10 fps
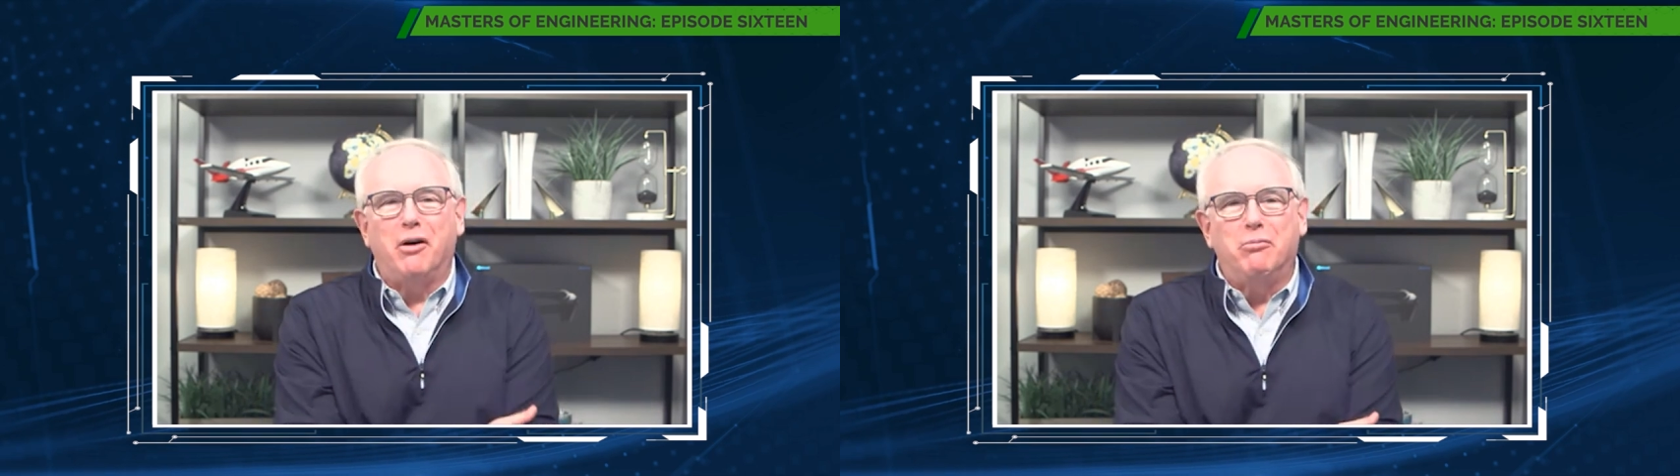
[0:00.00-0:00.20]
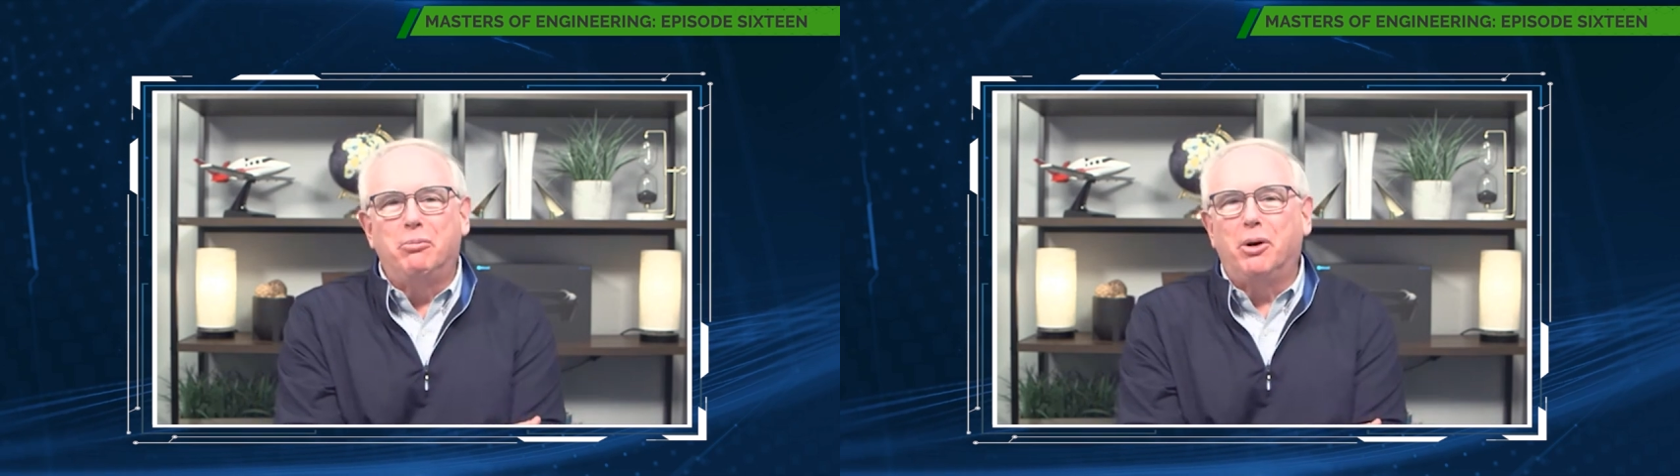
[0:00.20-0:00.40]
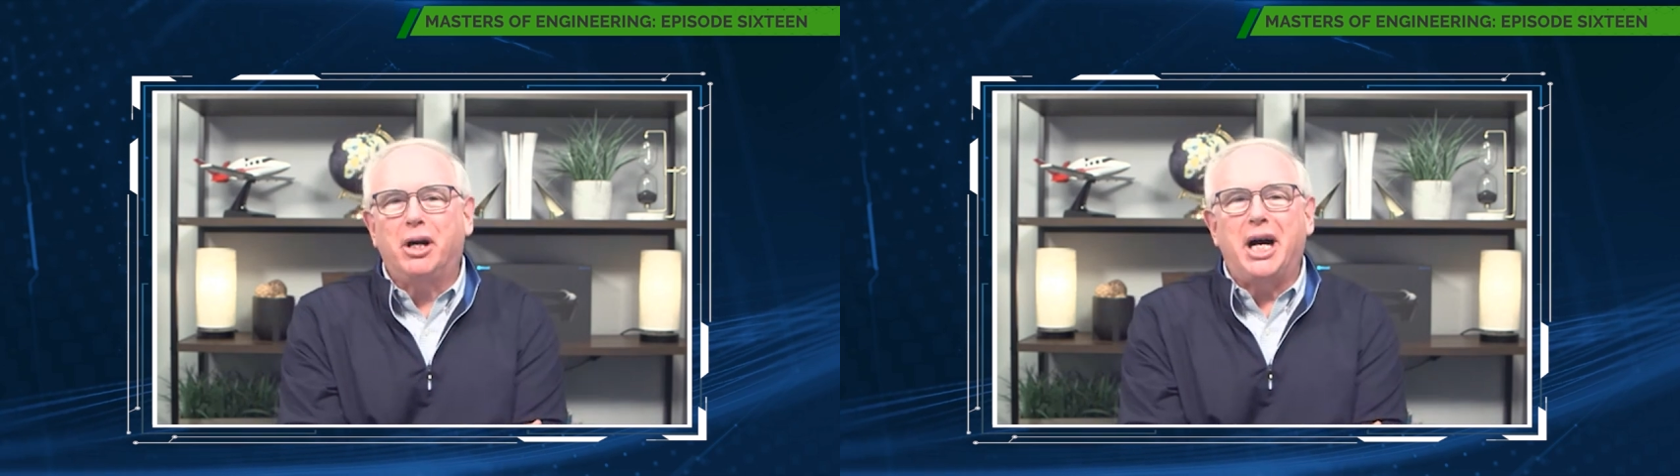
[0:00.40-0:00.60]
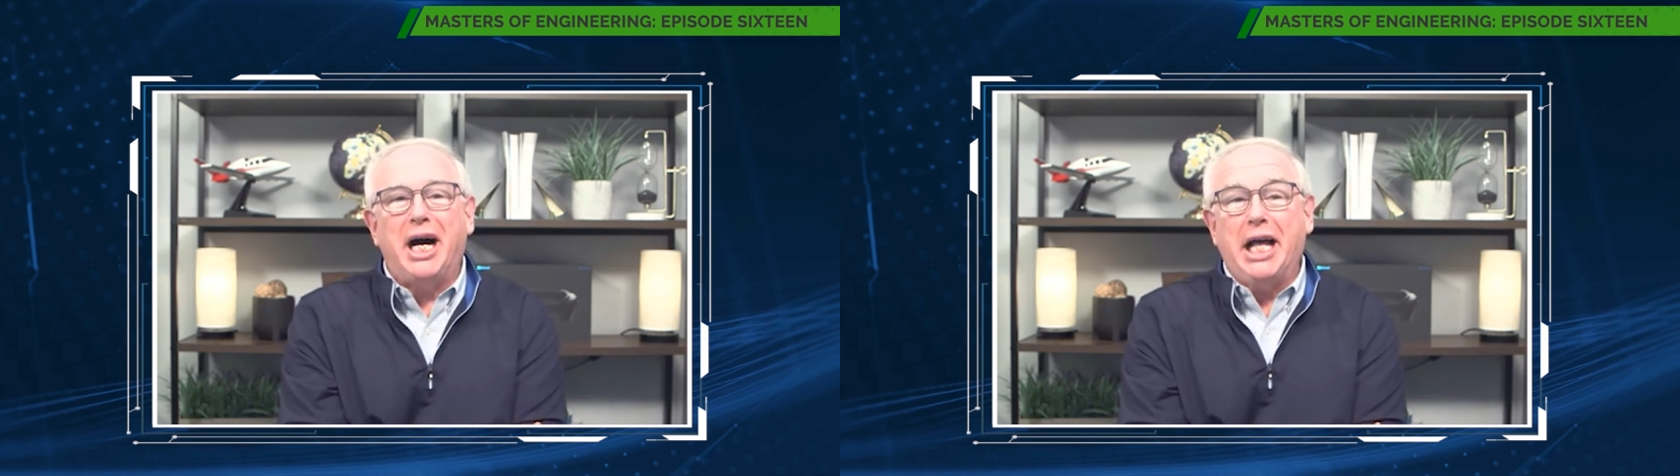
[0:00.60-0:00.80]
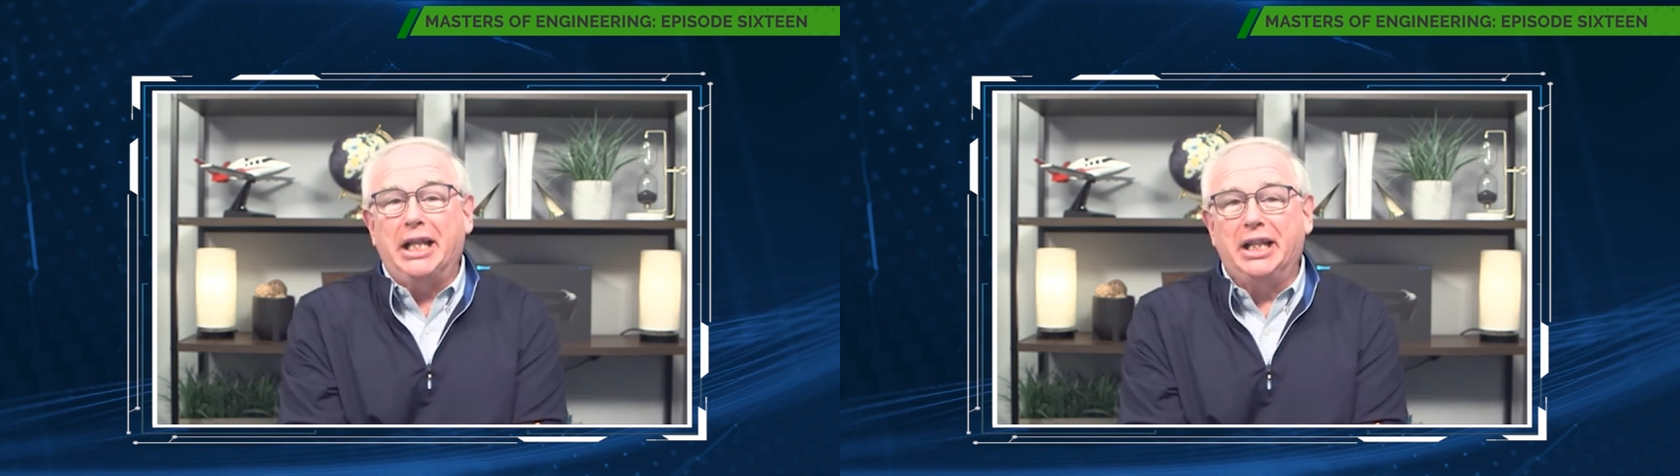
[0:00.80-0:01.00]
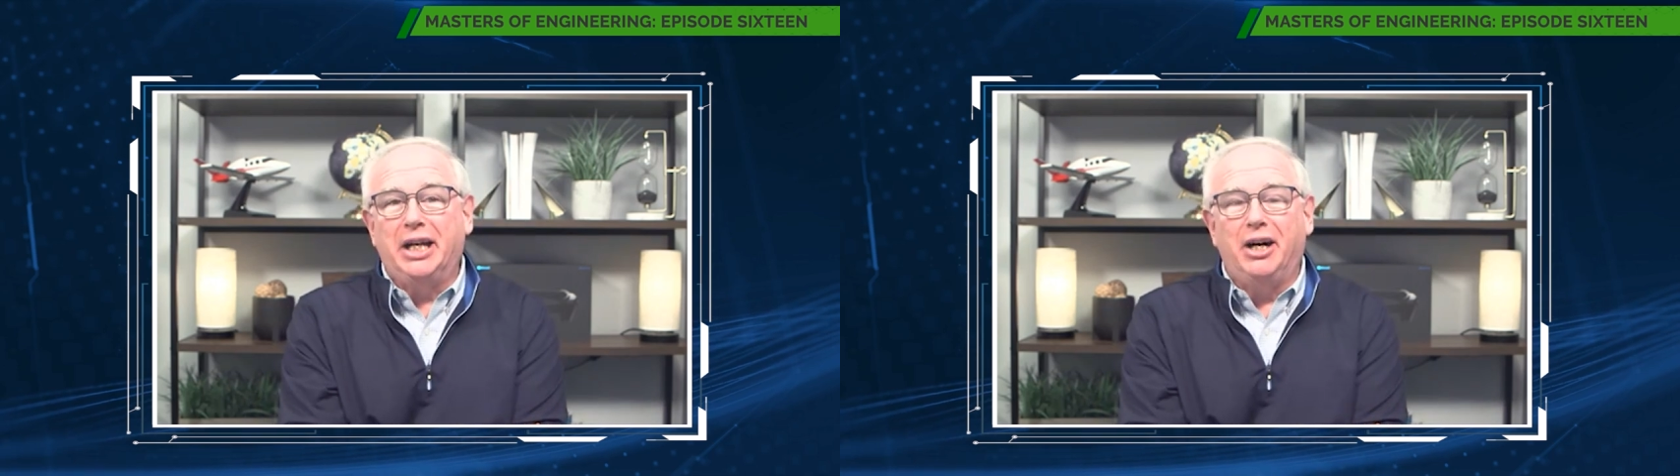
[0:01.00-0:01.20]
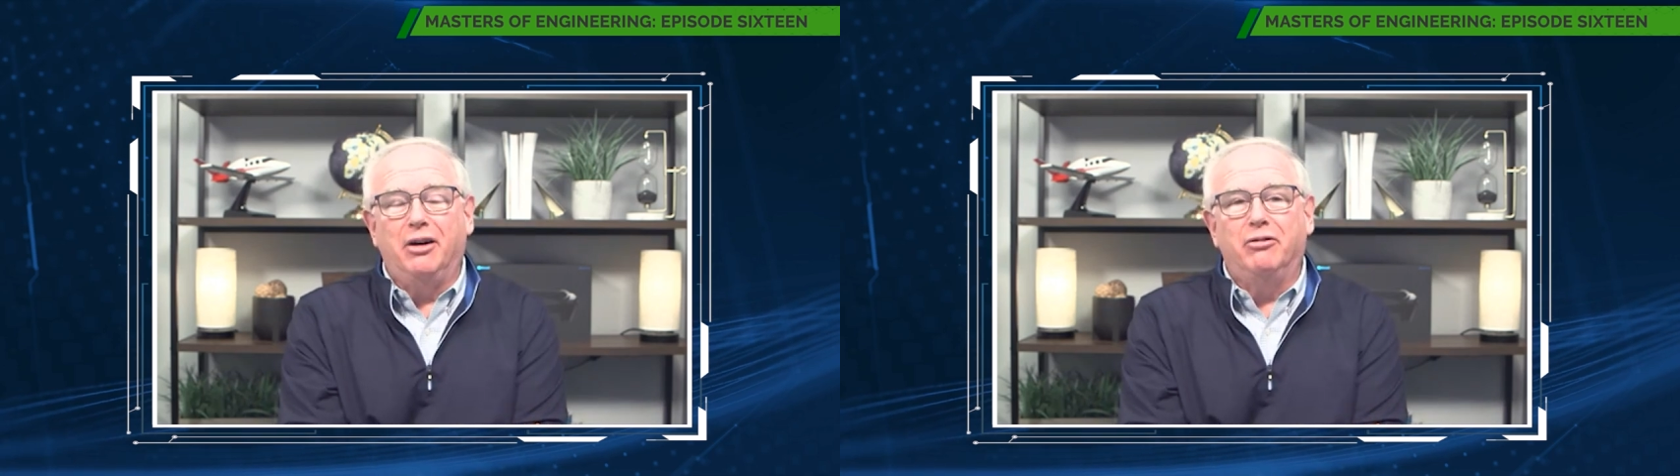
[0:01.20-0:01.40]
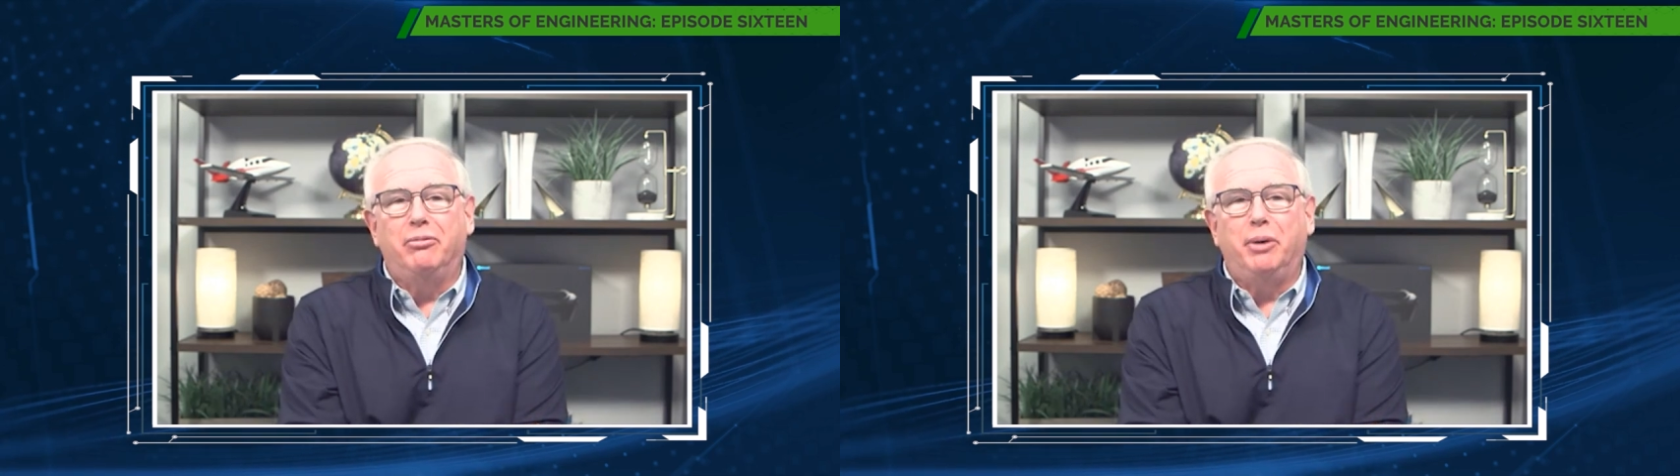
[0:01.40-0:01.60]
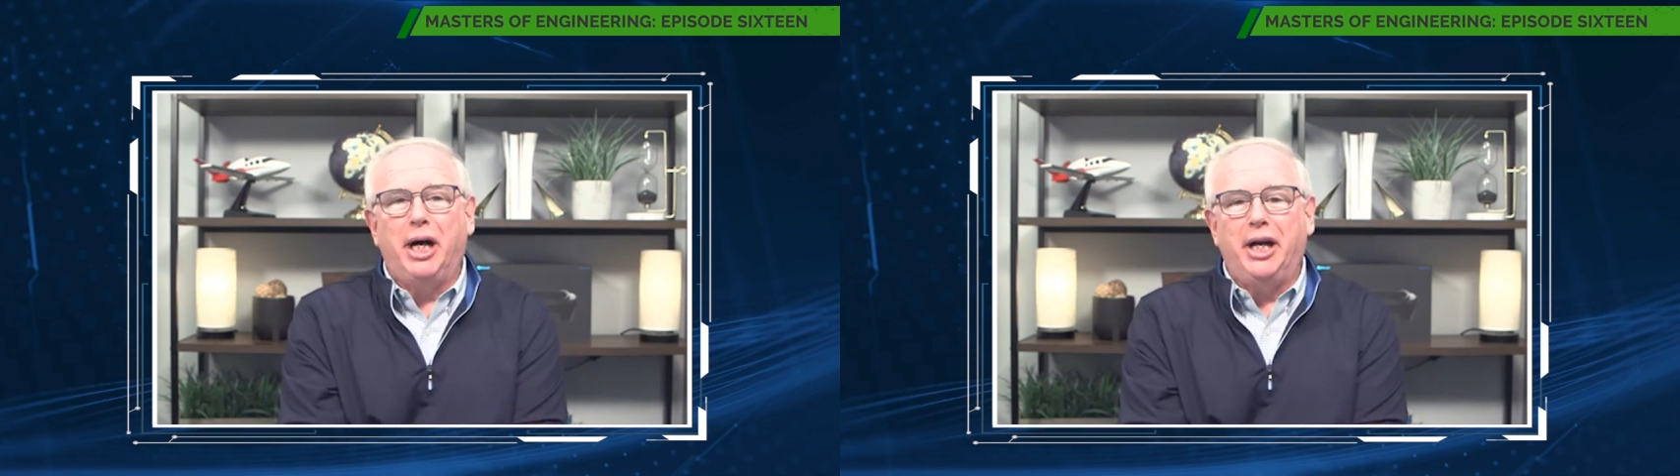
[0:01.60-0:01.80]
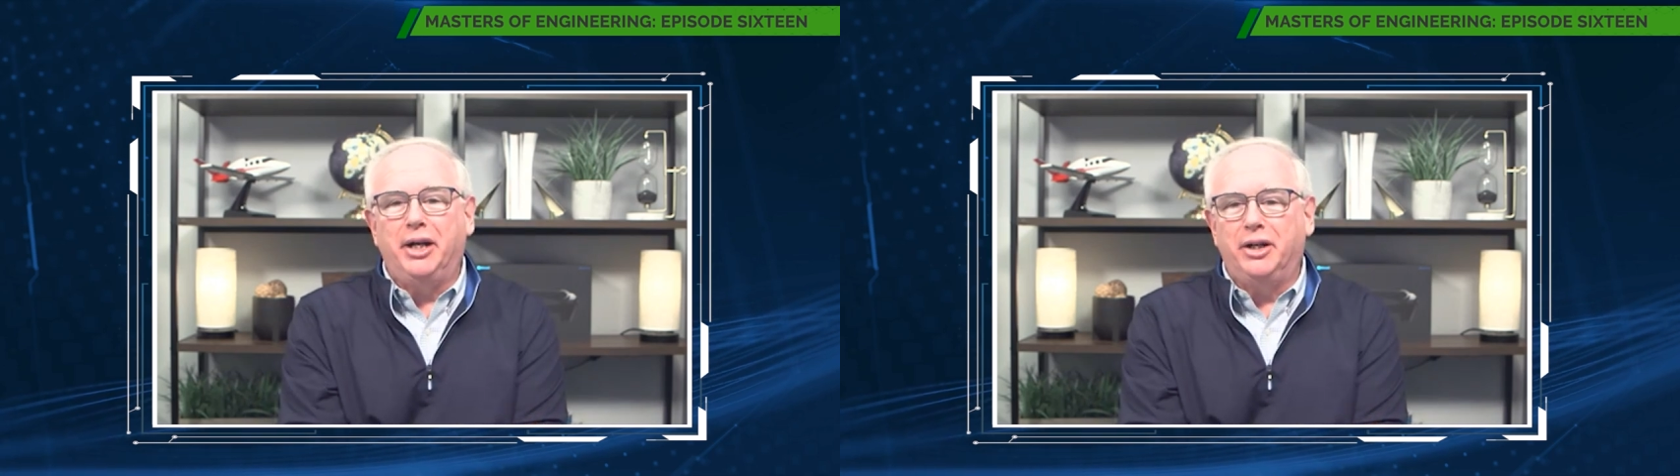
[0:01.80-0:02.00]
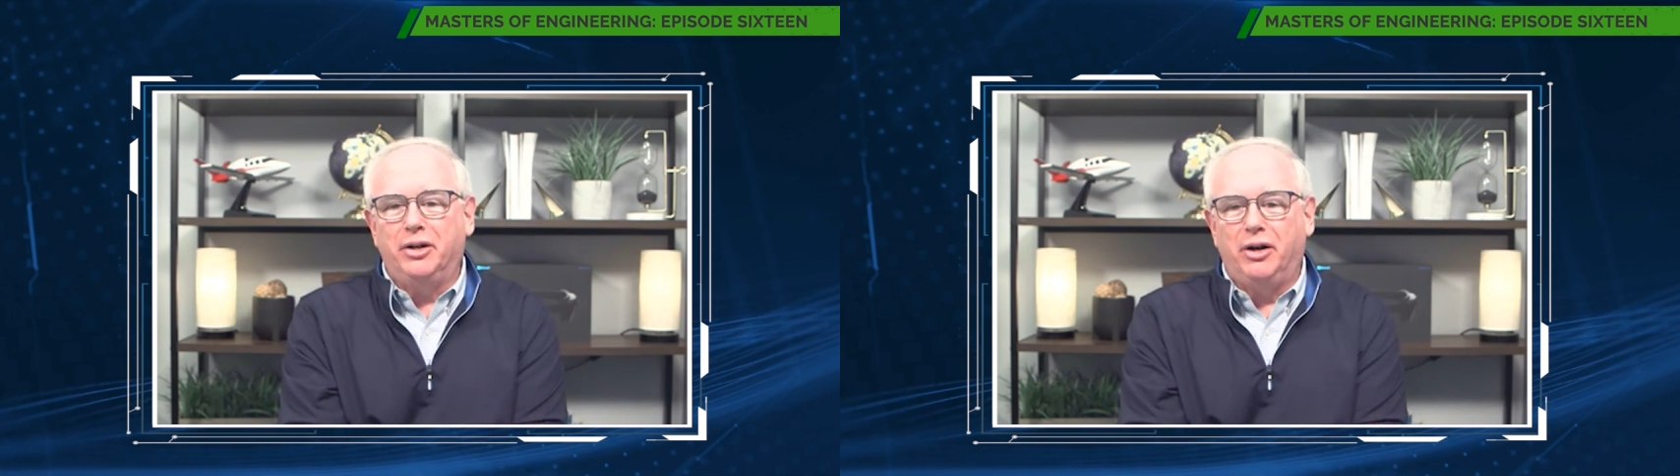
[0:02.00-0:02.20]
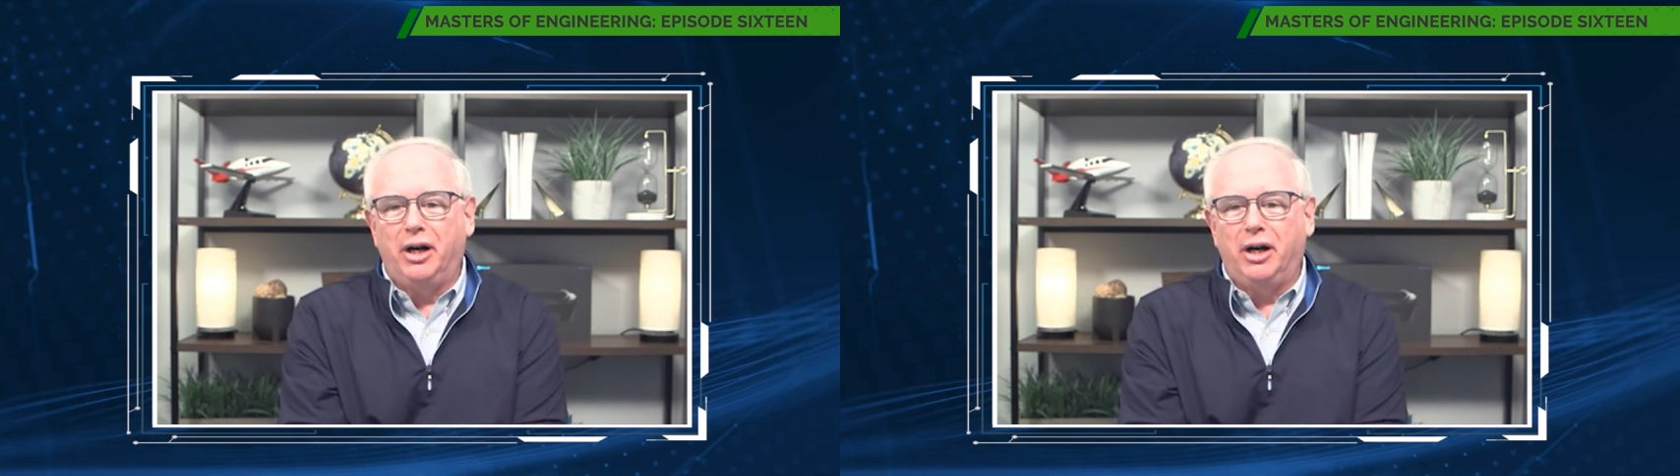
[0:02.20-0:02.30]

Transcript: a book I love by an